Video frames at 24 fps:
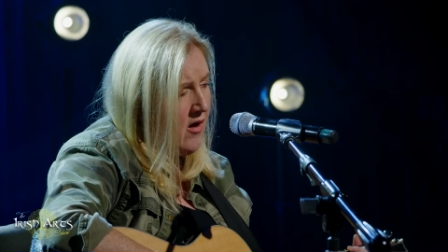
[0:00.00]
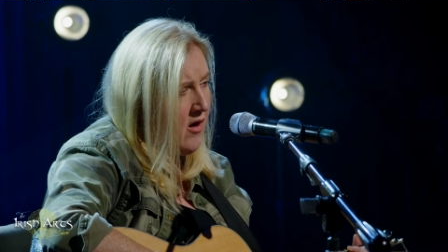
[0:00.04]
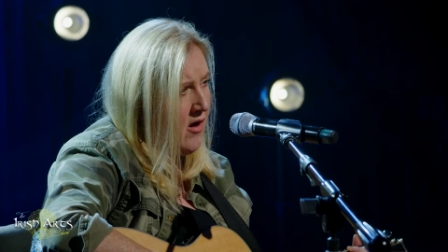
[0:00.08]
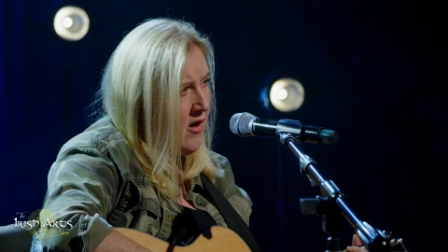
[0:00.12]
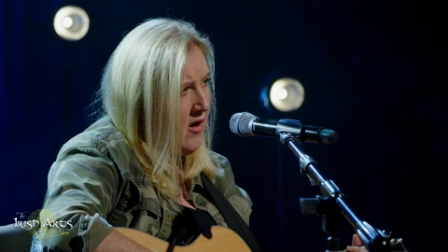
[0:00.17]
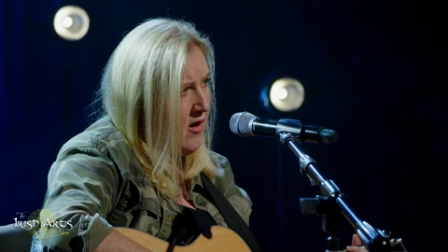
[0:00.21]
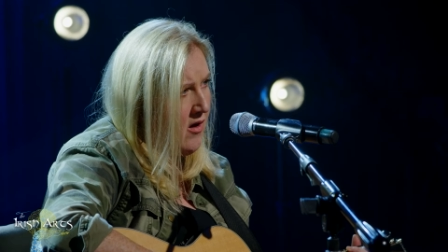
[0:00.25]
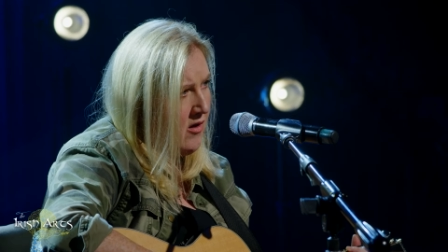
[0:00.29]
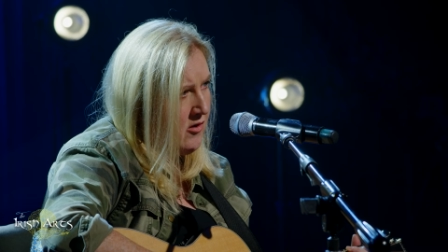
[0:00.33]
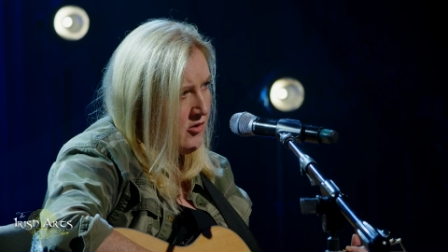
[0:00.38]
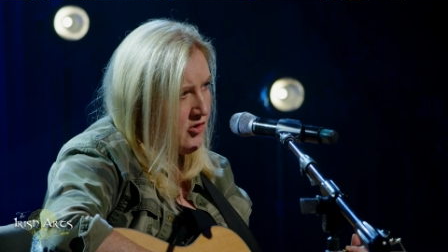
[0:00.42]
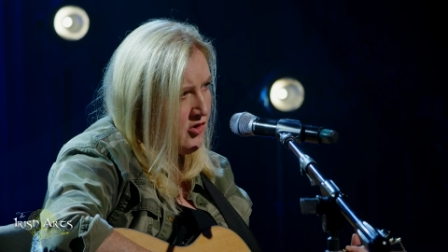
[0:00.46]

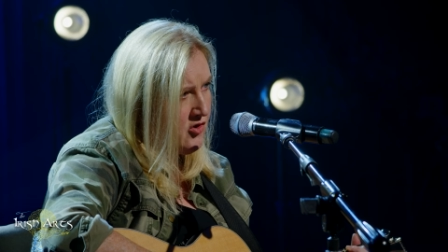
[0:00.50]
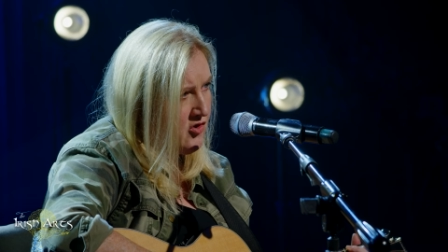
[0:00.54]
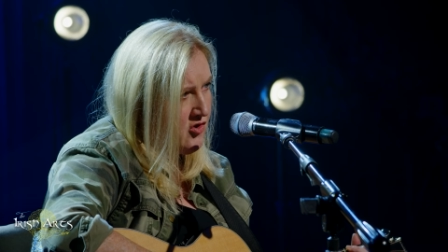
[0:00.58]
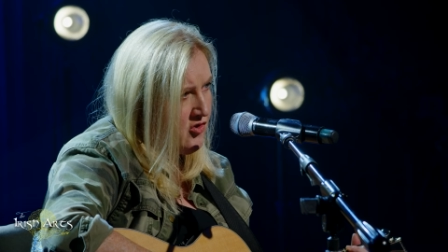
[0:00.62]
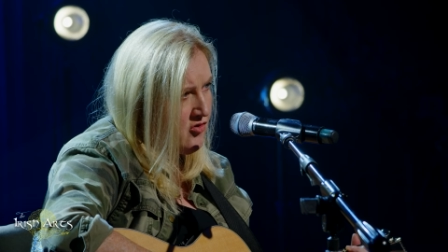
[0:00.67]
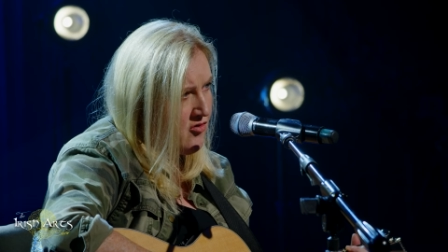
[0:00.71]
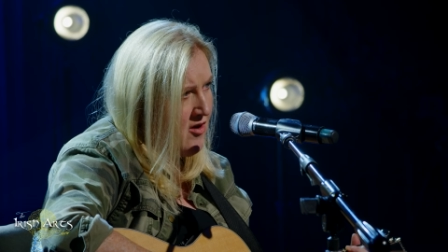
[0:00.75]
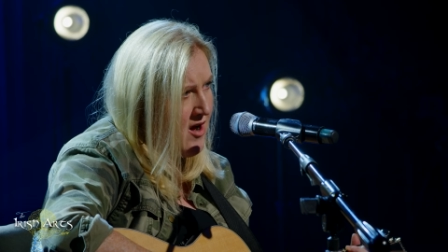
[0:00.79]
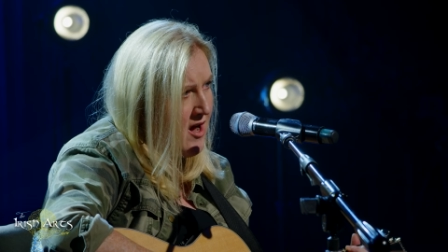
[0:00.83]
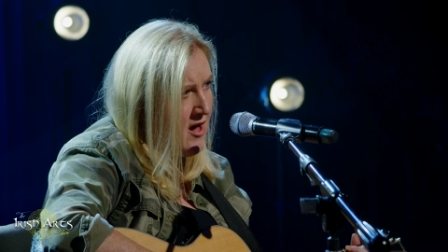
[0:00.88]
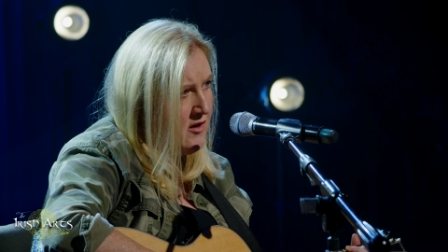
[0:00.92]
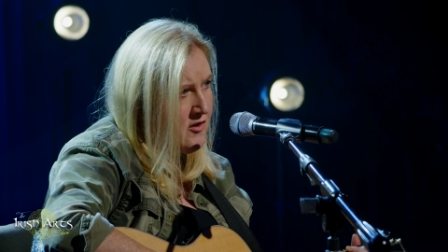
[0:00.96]
all just
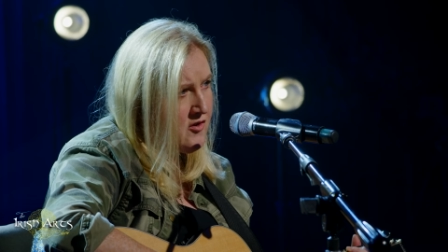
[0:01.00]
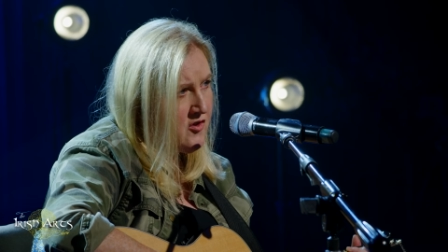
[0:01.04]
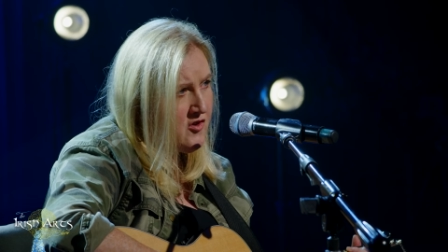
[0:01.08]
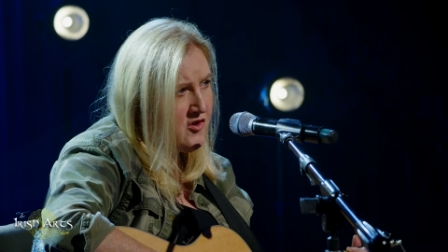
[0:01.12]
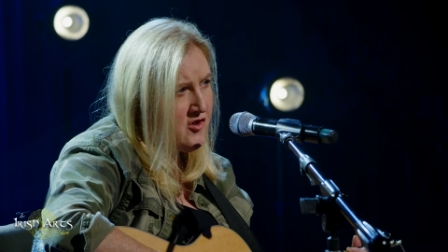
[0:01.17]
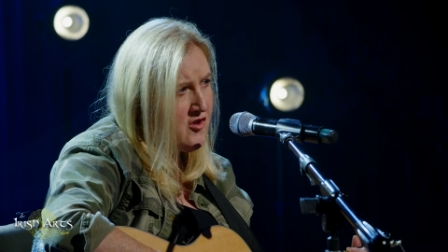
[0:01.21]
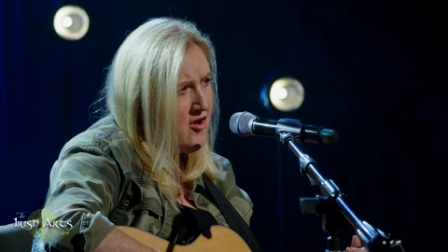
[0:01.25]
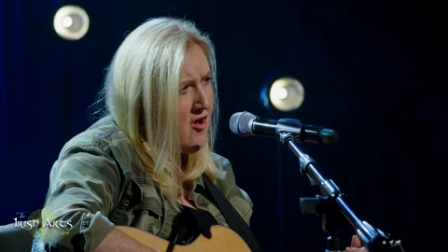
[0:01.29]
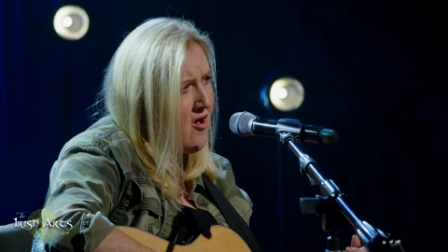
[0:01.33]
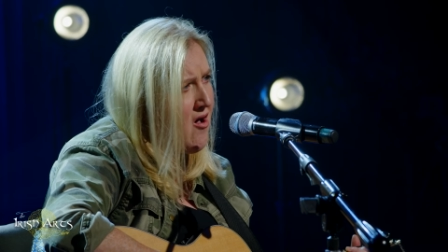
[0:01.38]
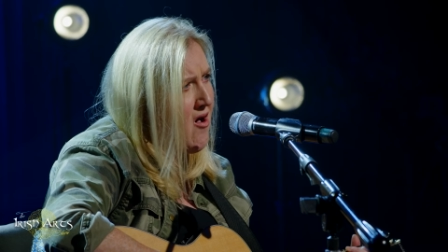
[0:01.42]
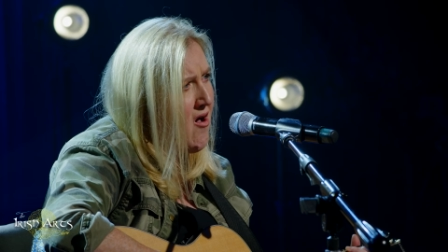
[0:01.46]
trying to
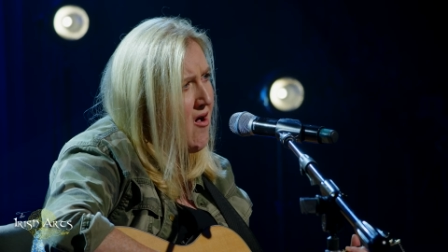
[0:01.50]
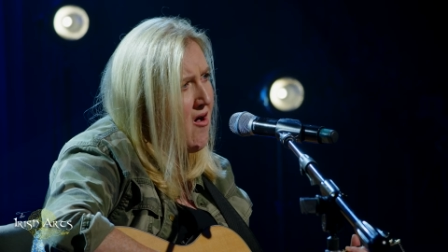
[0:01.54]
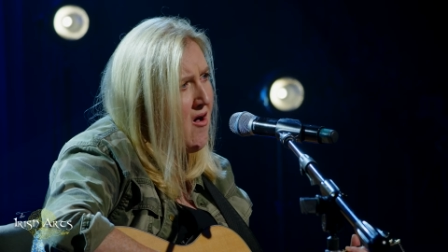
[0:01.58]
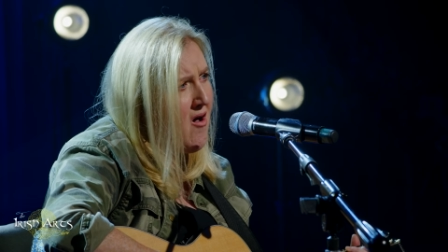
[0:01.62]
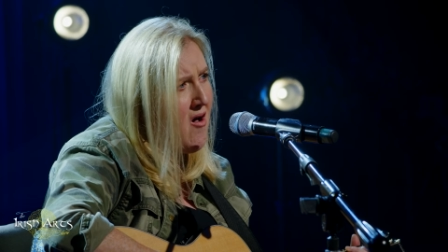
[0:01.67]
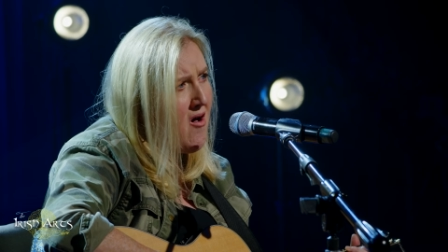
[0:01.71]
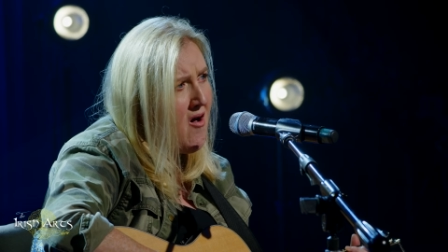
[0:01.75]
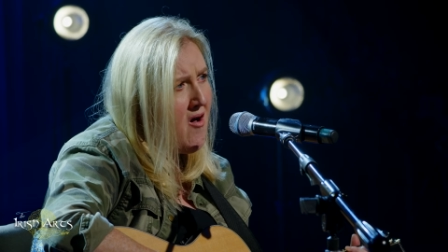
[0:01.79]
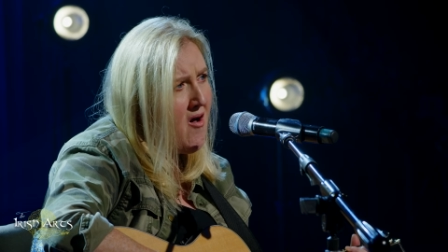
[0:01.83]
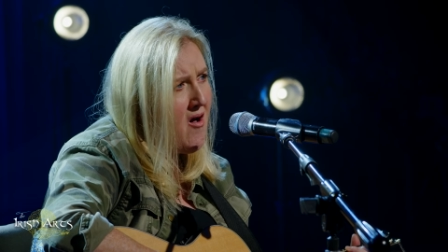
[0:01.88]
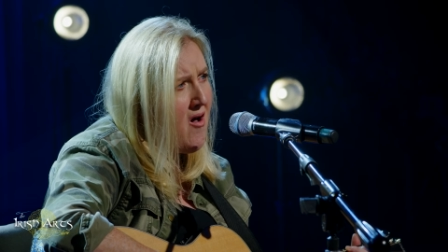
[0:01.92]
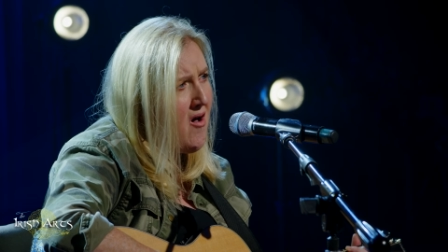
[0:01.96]

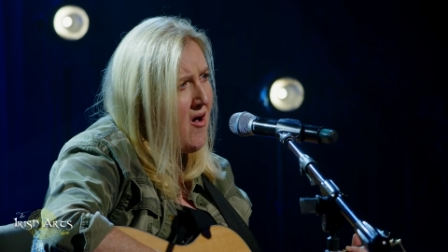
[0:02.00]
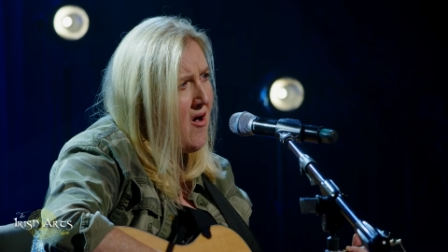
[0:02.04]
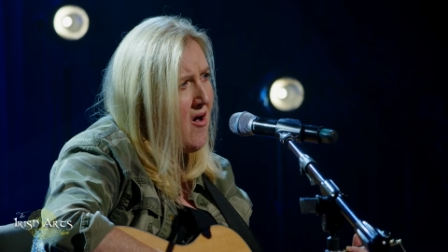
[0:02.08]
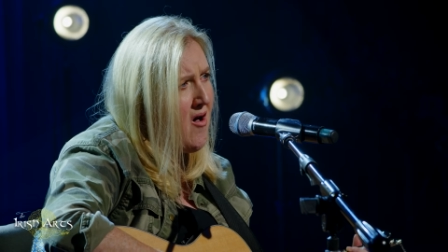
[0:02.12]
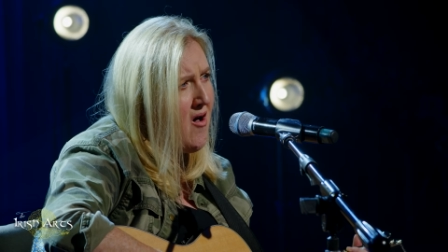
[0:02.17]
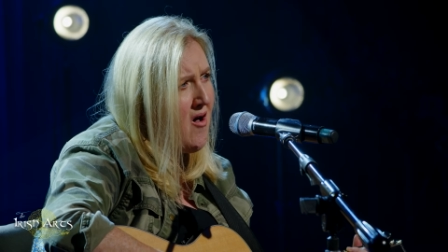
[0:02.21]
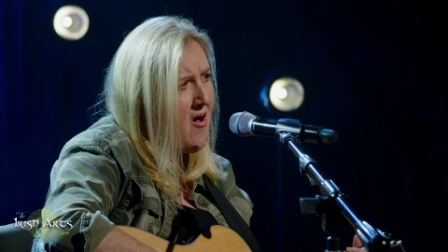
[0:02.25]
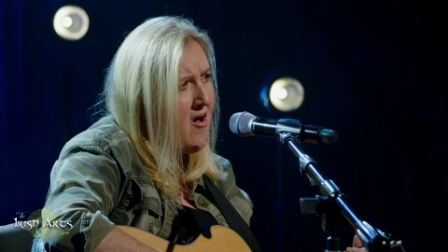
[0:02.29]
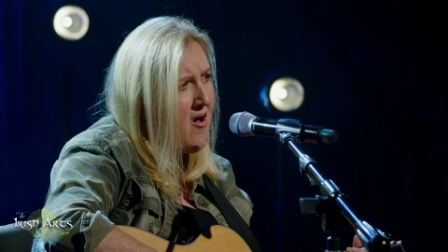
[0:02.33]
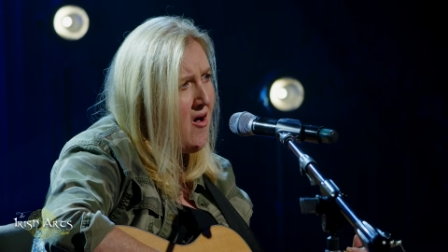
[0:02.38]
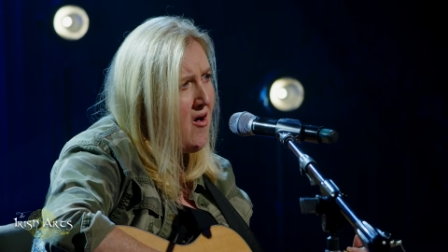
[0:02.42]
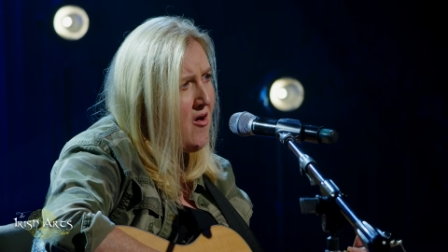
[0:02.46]

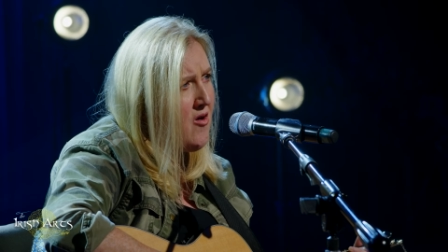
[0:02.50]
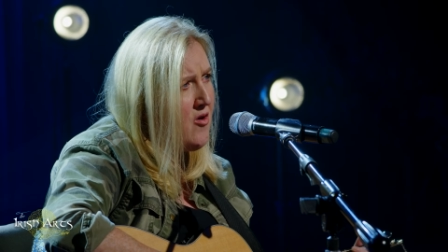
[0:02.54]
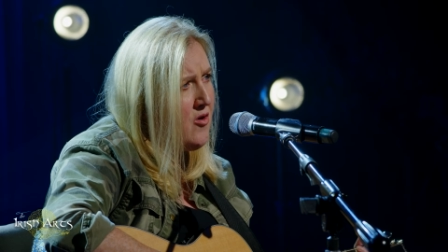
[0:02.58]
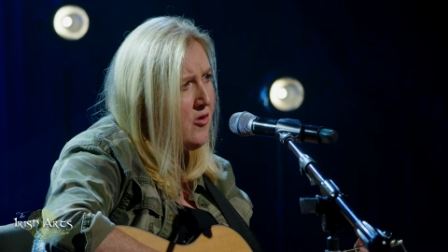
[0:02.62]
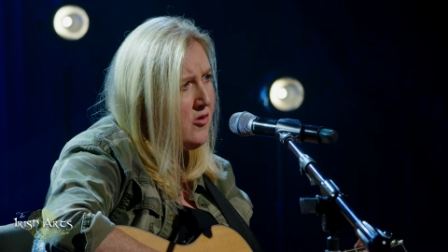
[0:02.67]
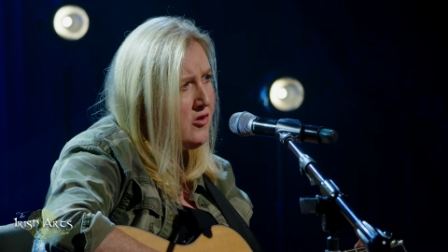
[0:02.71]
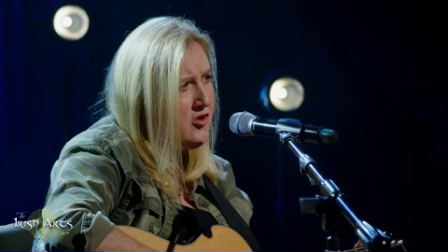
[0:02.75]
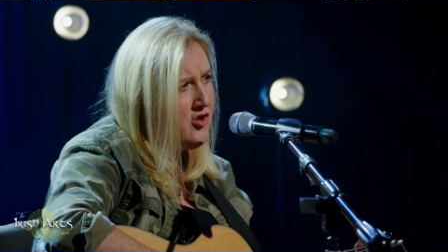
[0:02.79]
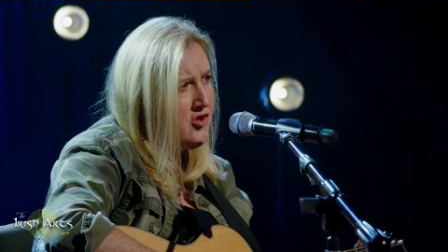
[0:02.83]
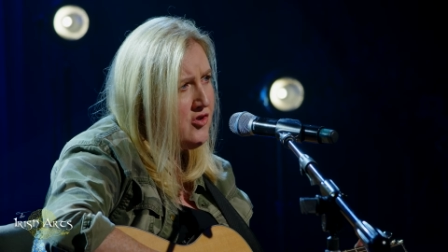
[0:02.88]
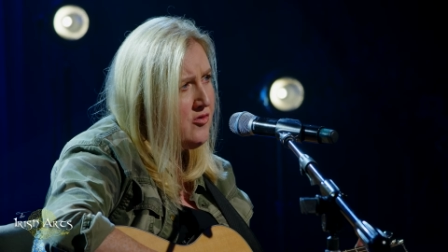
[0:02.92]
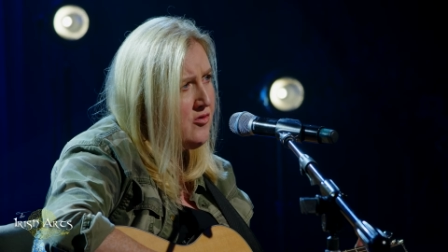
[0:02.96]

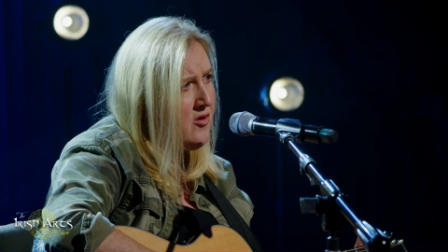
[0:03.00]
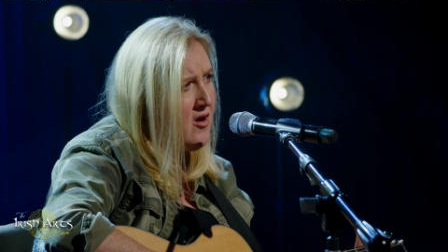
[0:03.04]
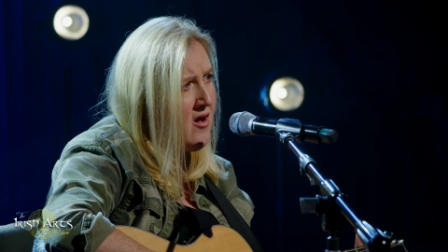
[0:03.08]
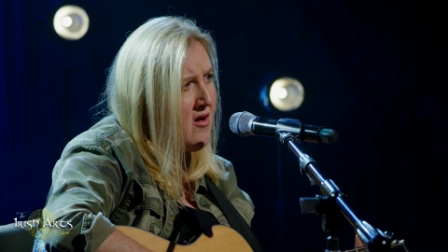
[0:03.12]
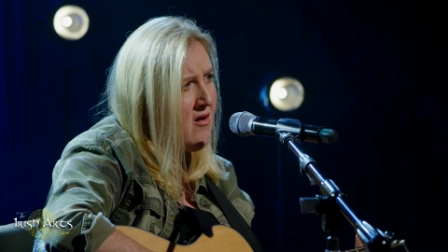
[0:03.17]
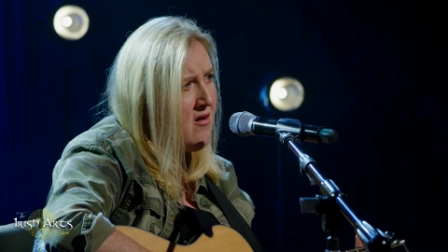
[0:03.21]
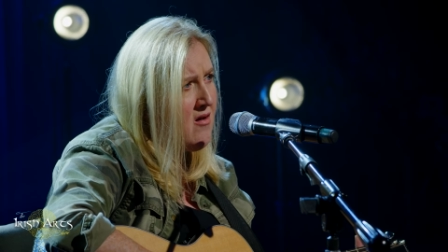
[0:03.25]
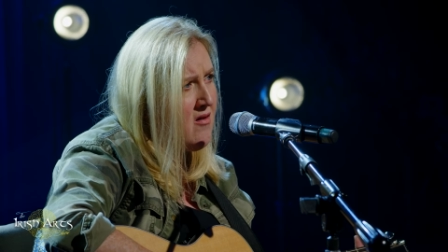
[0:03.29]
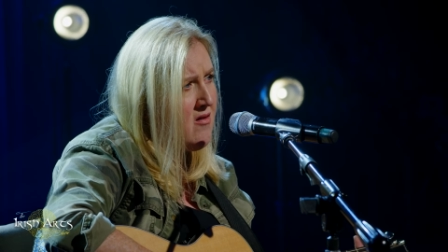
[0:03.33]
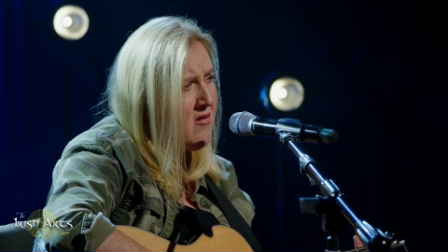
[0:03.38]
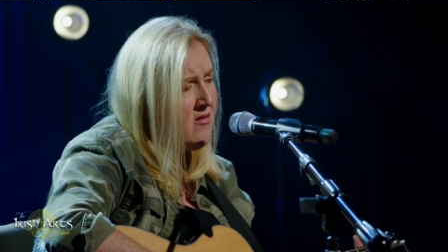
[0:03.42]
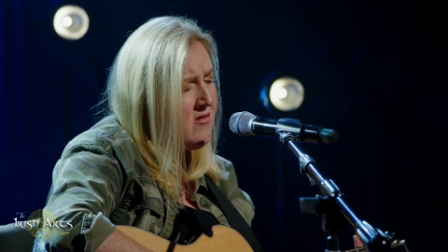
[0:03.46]
soldier
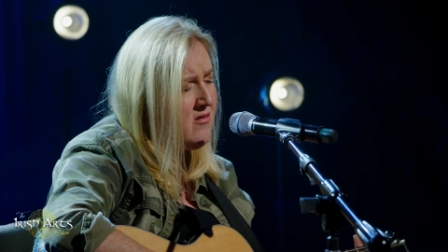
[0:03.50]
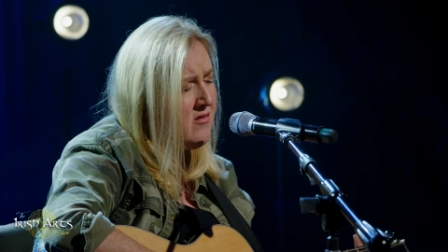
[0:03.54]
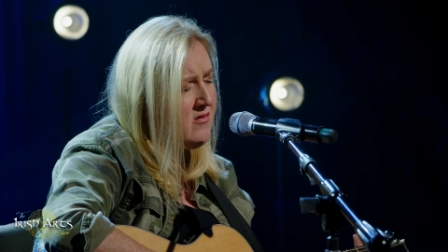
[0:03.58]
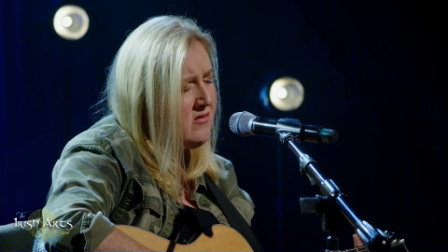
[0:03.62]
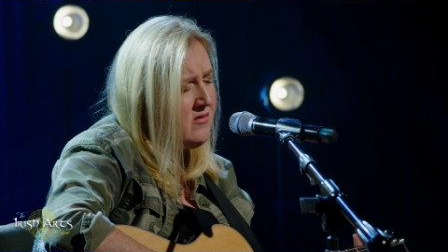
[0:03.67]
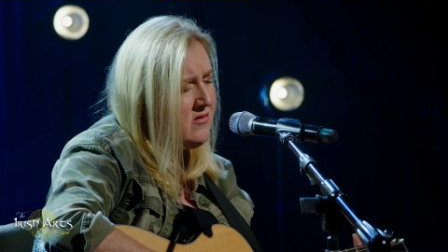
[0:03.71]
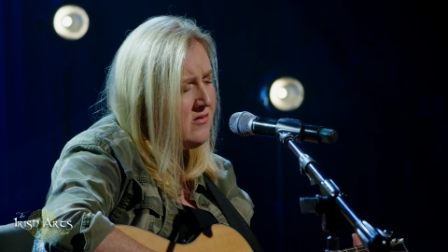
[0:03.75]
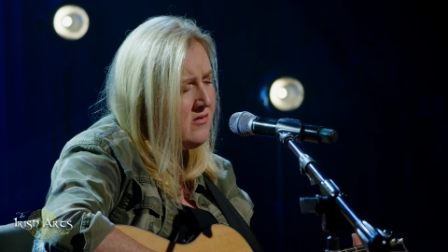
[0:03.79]
on.